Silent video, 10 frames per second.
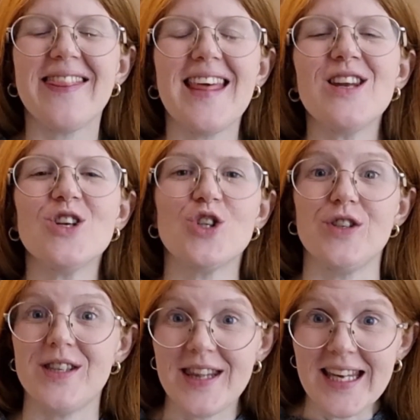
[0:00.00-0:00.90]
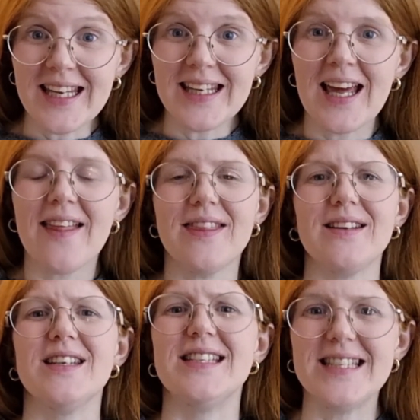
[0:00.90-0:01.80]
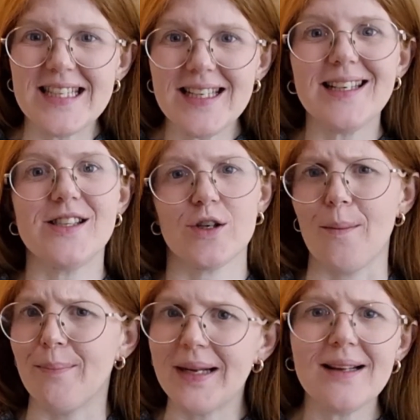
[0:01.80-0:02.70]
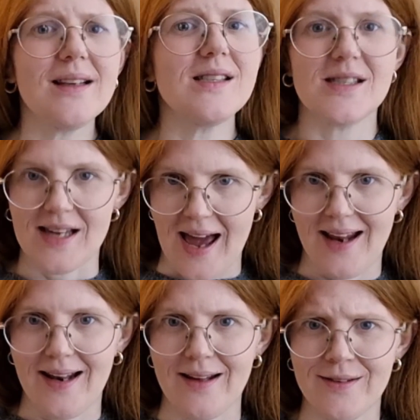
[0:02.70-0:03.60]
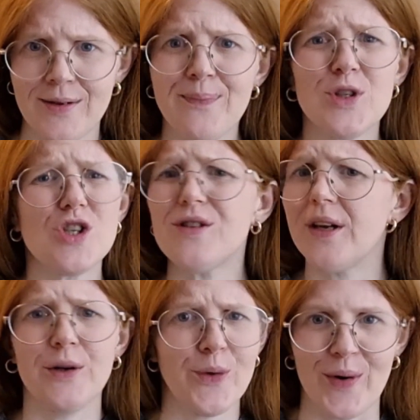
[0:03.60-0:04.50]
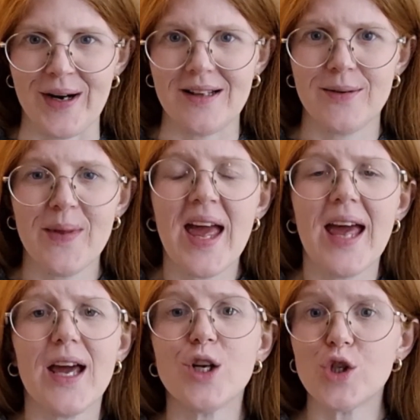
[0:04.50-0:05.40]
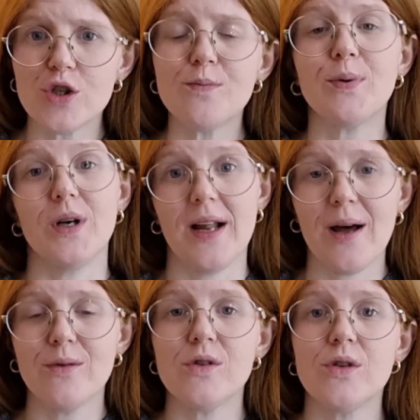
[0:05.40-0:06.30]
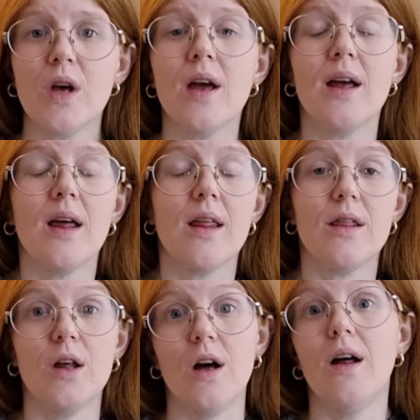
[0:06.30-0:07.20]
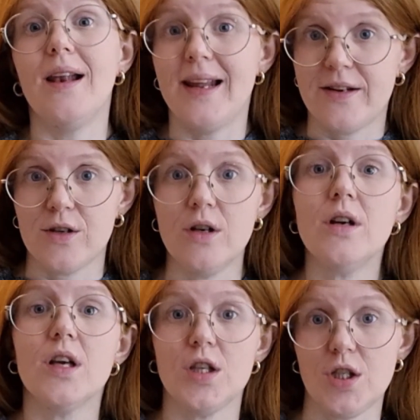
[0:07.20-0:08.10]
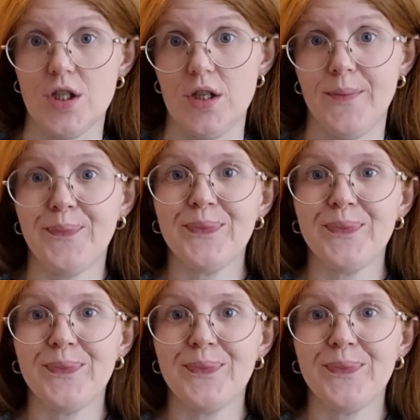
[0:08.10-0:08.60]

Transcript: then you should think that the D is completely silent. Just ignore it and just pronounce the letter Y.